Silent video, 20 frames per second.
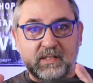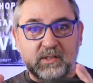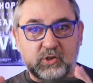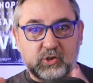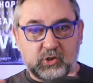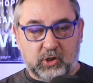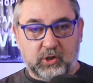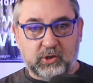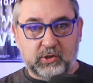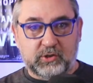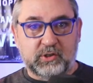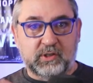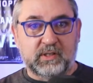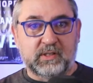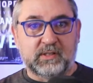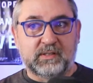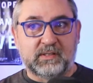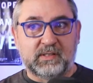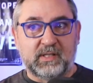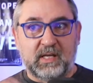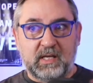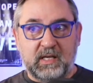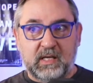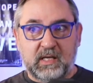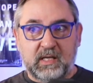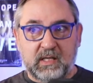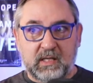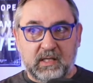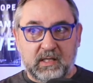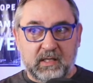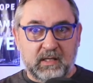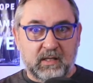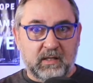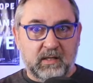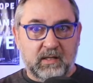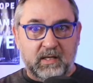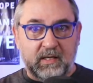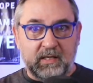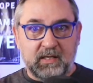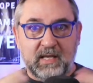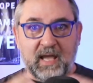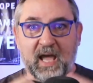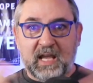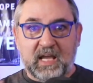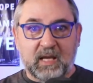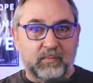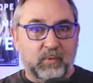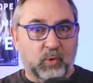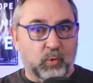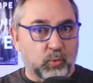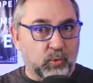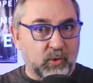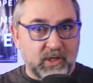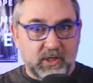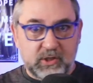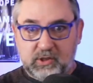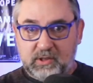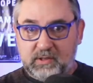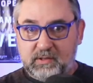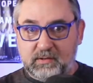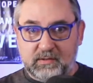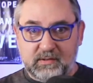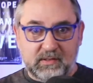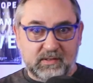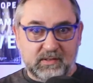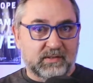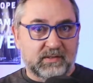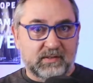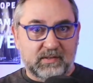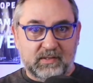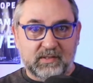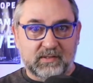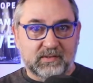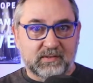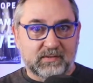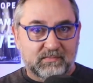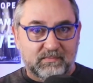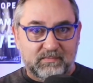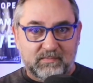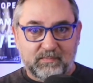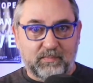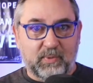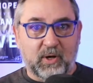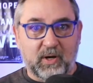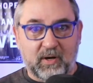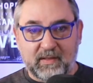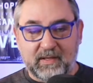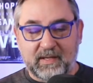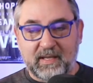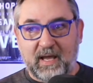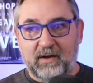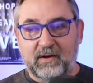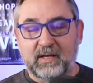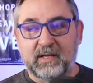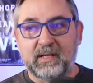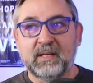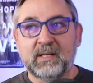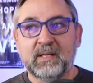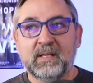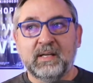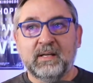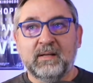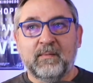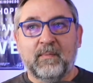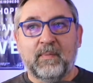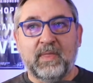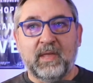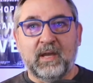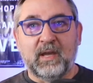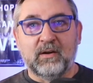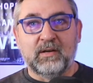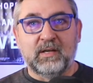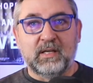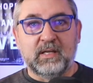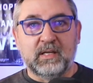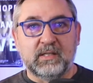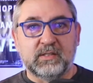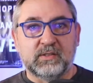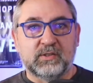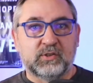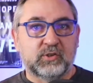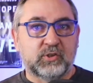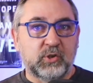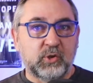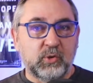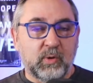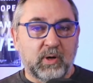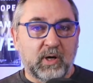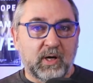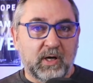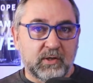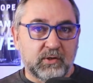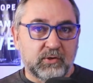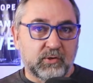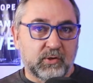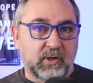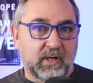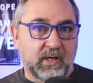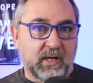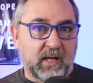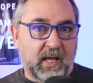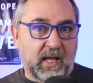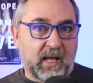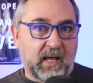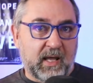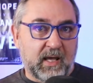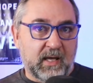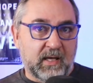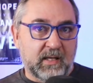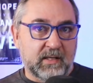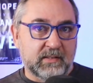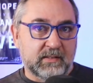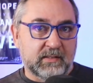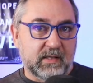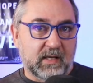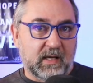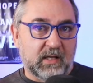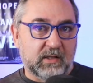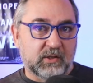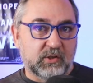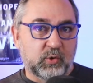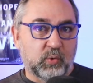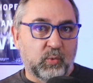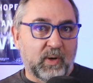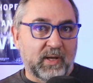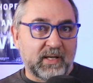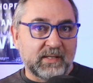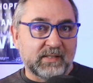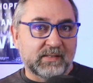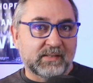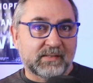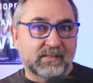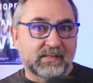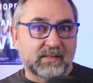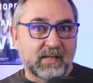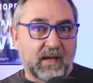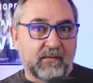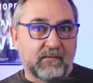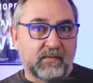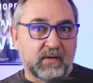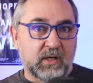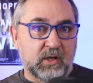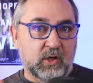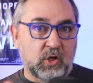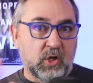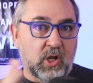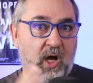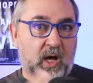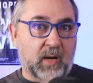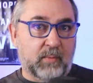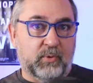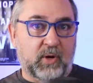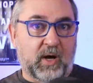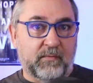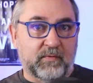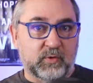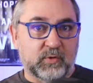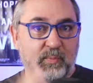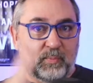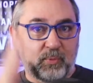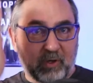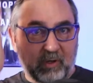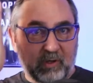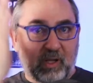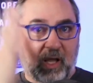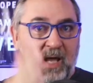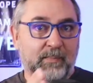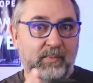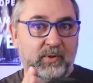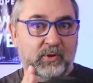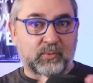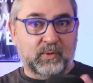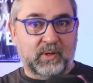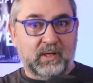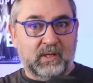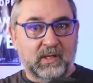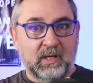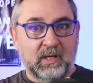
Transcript: churches in the Yakima region, this part of the county. There is 227 nonprofits. We put a line between